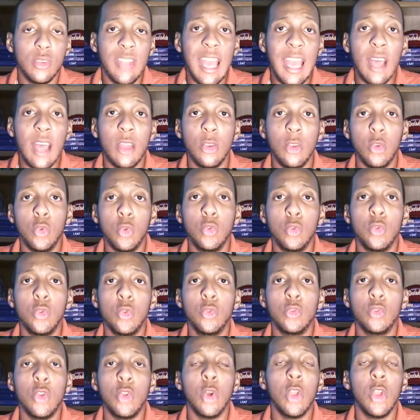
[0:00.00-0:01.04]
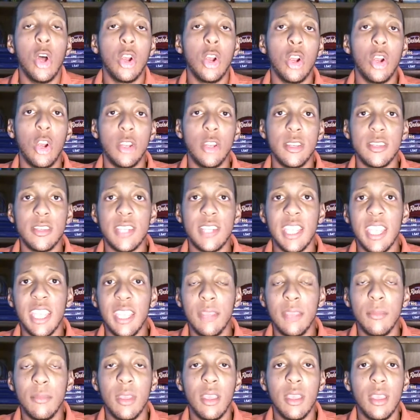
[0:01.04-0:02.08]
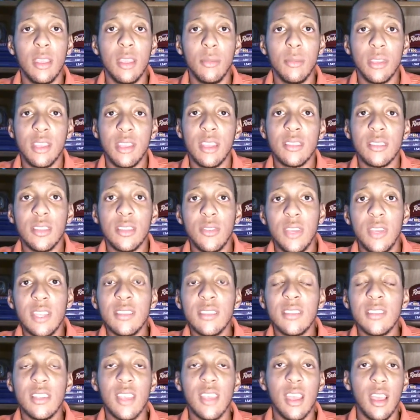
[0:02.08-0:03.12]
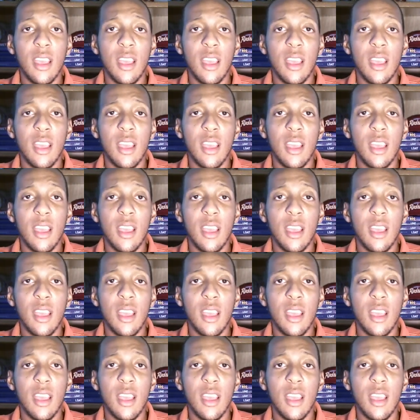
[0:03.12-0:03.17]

no longer on the team because of his